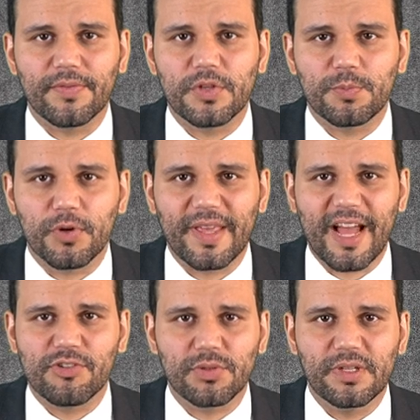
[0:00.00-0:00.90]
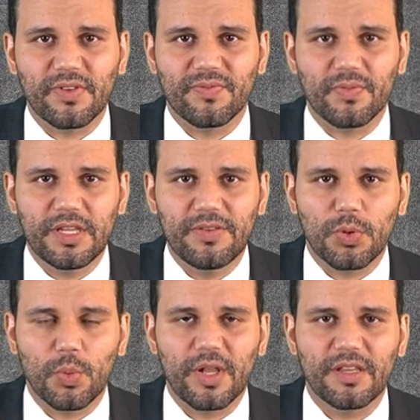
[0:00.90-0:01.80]
of this book, the actual evil,
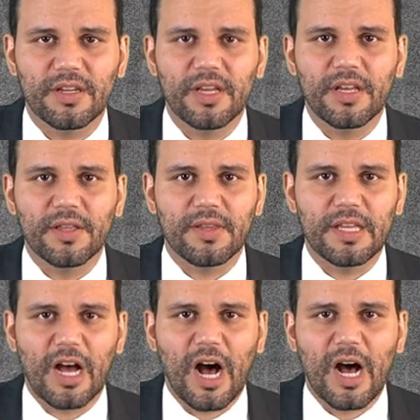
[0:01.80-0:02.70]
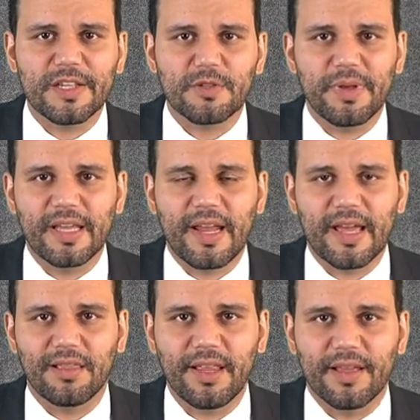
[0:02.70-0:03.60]
evil villain, the Oz
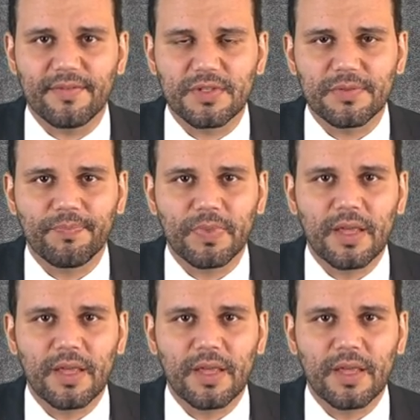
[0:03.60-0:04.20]
Pinhead, lives.